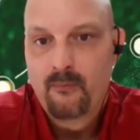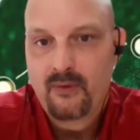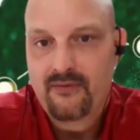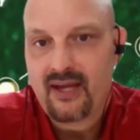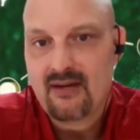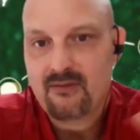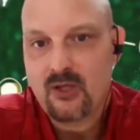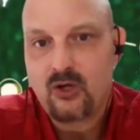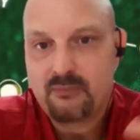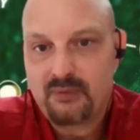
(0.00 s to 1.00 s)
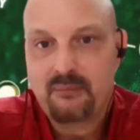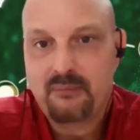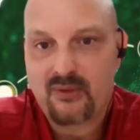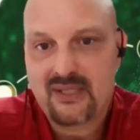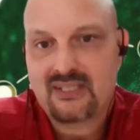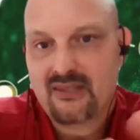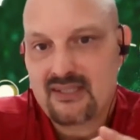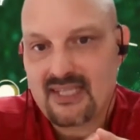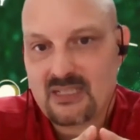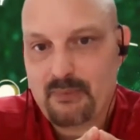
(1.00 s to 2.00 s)
we've kind of lulled people into
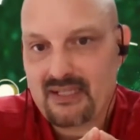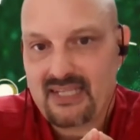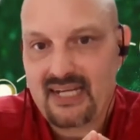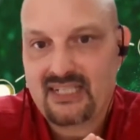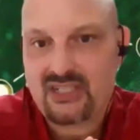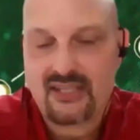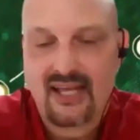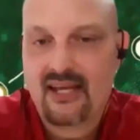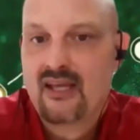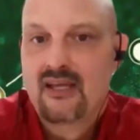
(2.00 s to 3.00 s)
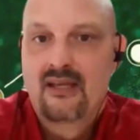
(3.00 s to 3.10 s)
this expectation that